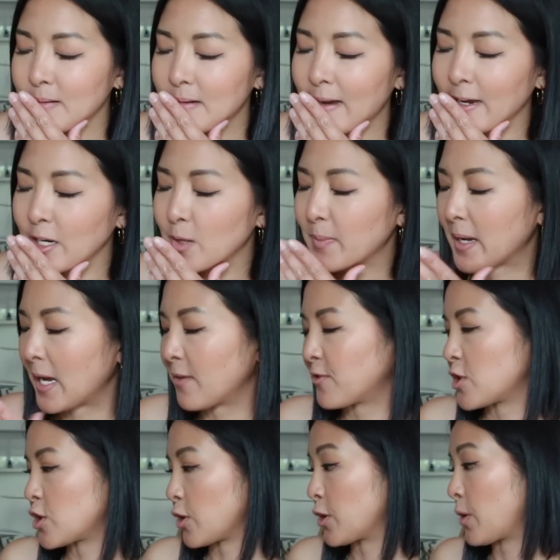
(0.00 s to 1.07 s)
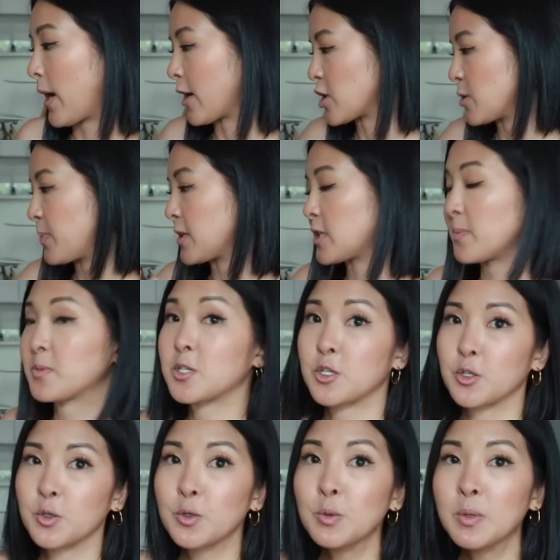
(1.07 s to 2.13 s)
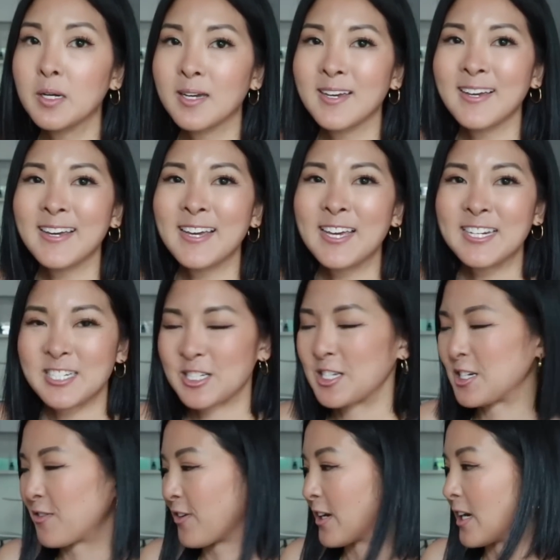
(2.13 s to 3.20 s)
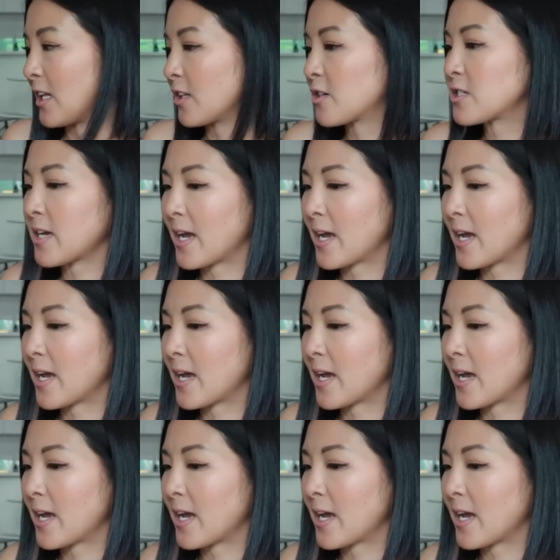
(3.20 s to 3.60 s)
item I have to show you, I actually picked up two, just in different colors.